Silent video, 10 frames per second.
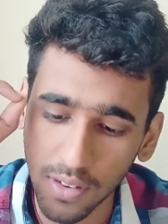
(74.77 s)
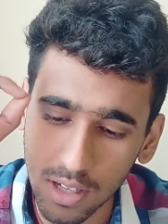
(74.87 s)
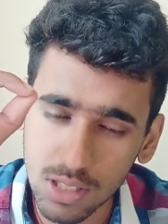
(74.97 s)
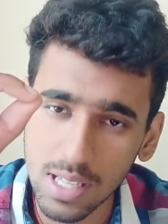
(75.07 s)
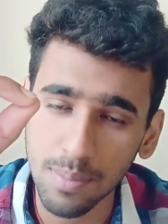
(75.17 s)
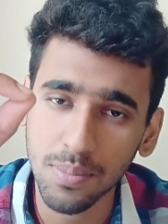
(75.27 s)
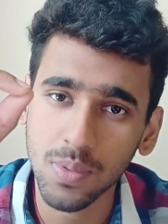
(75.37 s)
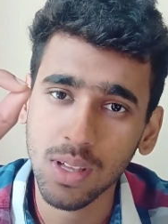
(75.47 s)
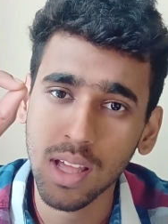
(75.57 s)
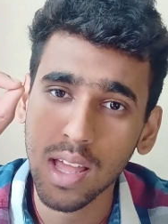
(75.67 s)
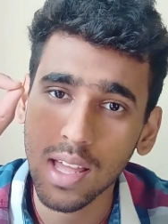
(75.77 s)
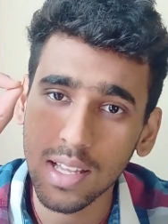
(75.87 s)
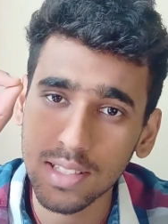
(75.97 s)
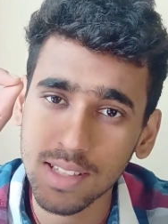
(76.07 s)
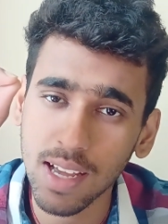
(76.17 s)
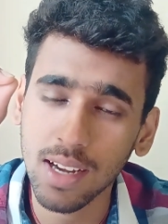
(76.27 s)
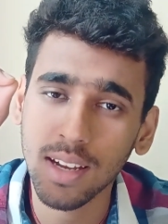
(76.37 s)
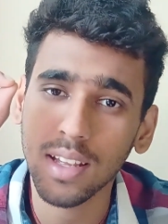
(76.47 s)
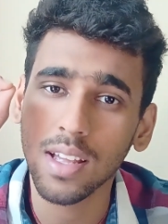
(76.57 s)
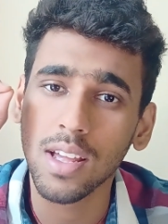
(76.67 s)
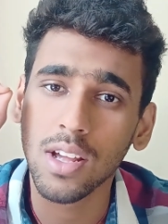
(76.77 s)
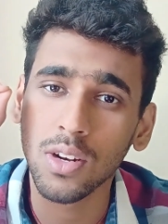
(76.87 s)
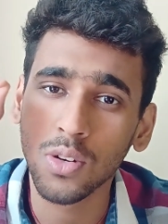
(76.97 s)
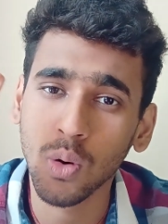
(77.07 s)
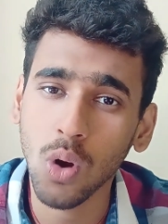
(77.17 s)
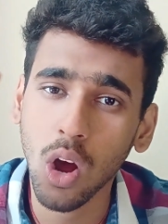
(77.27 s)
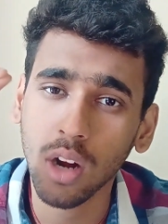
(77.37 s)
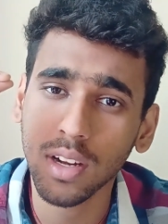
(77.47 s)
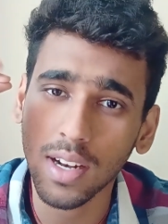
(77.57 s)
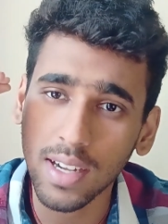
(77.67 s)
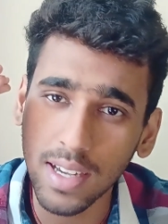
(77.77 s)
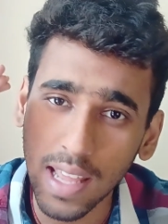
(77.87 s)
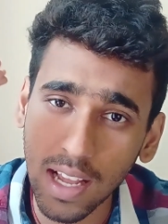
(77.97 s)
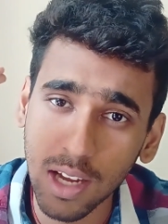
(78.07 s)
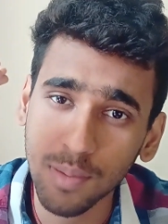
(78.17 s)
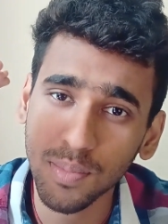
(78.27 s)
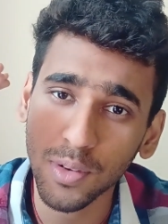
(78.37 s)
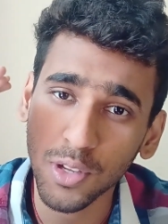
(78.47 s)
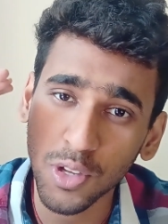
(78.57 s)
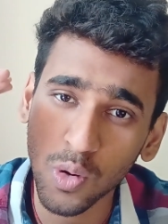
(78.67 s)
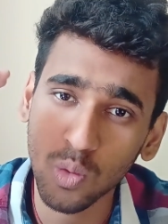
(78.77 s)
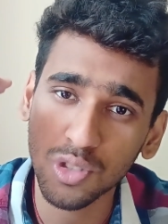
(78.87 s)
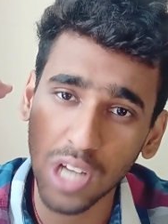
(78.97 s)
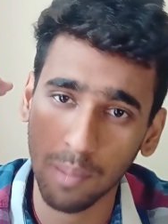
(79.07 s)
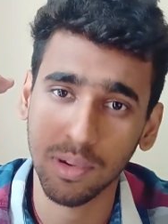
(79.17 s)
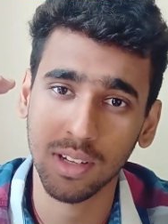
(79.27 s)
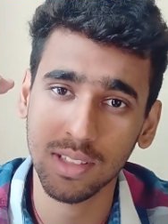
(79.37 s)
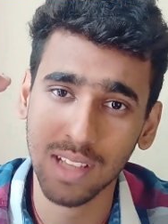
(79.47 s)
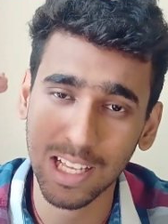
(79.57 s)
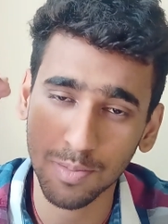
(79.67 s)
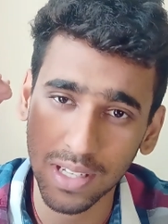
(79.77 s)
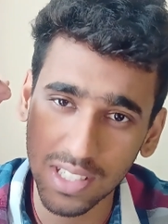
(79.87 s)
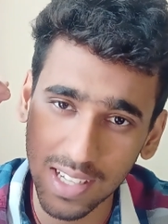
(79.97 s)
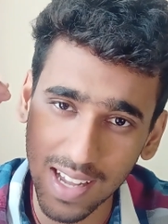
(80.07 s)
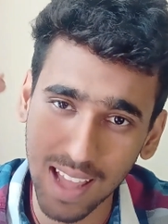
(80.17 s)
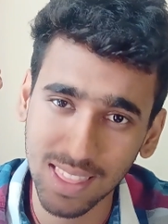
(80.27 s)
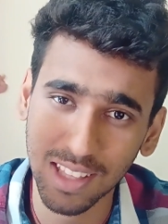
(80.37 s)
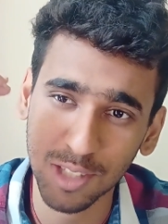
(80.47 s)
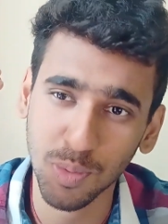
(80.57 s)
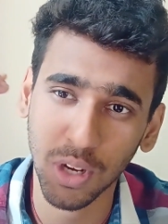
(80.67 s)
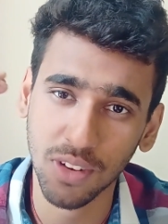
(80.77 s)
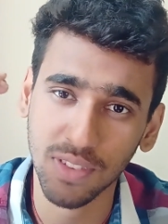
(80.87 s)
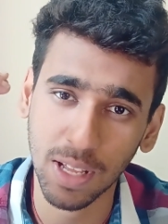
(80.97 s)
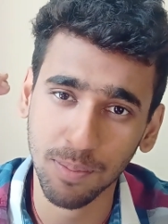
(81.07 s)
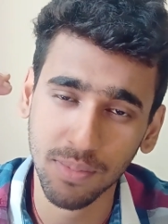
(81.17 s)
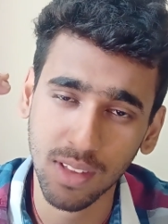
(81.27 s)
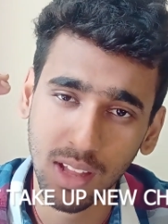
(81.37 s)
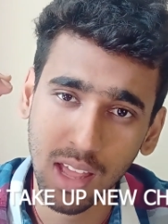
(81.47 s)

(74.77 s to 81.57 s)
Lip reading: First step is that do not take up new chapters, especially at this point of time.